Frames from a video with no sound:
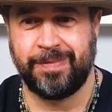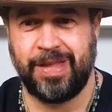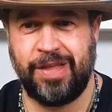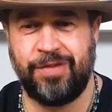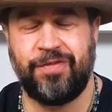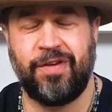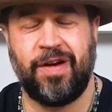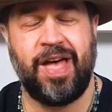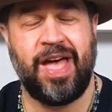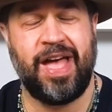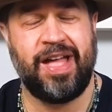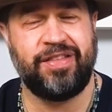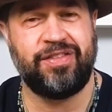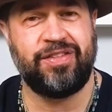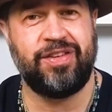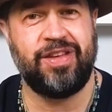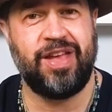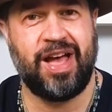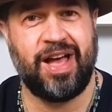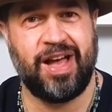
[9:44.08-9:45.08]
If I had
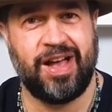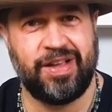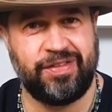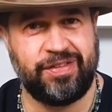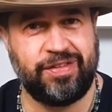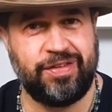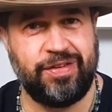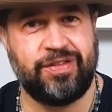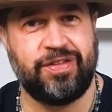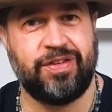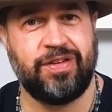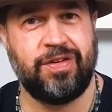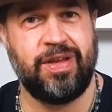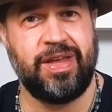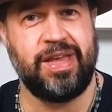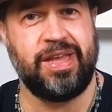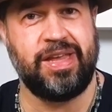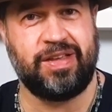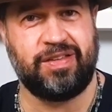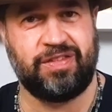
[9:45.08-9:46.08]
to ask you to
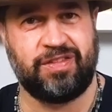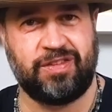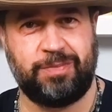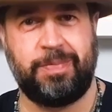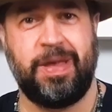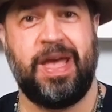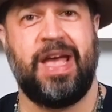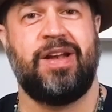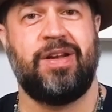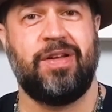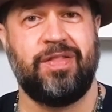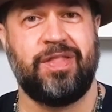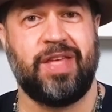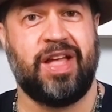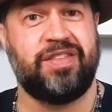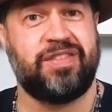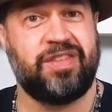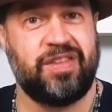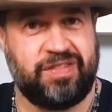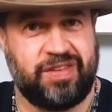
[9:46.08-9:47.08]
expand on
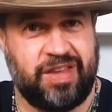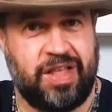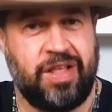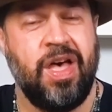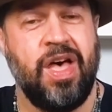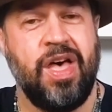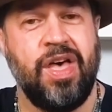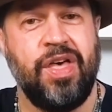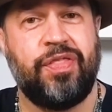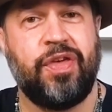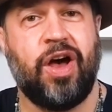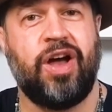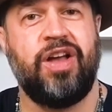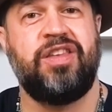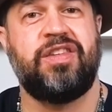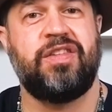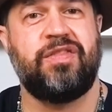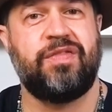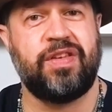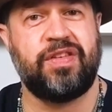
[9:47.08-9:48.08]
that, to tell
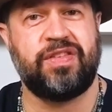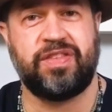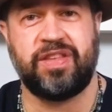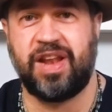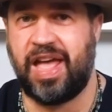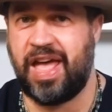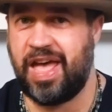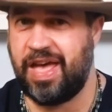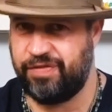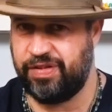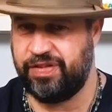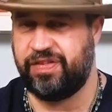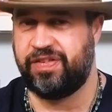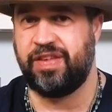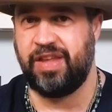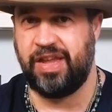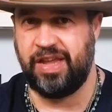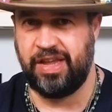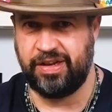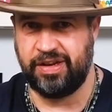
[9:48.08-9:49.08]
those of us that haven't
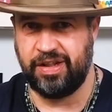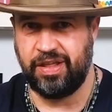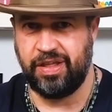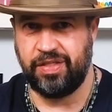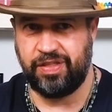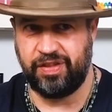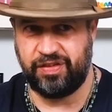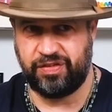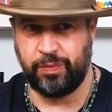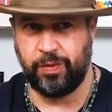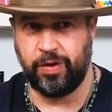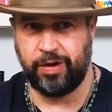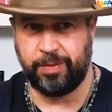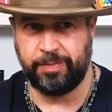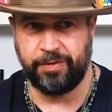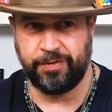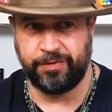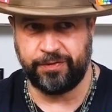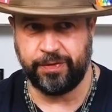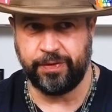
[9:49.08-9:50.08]
seen this work
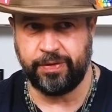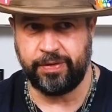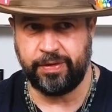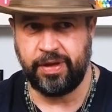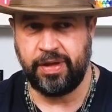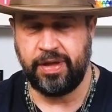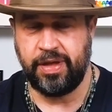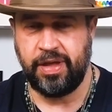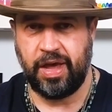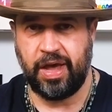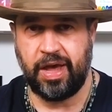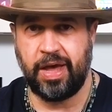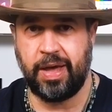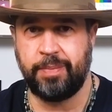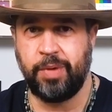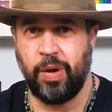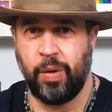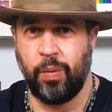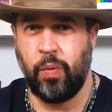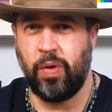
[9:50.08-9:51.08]
before,
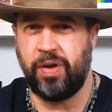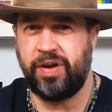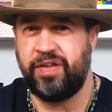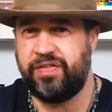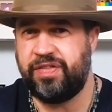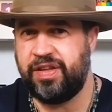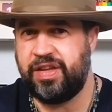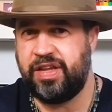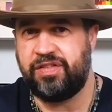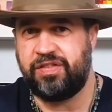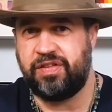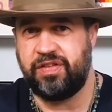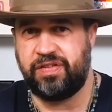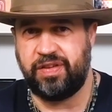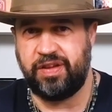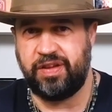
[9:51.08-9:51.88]
what is The Kitchen Sink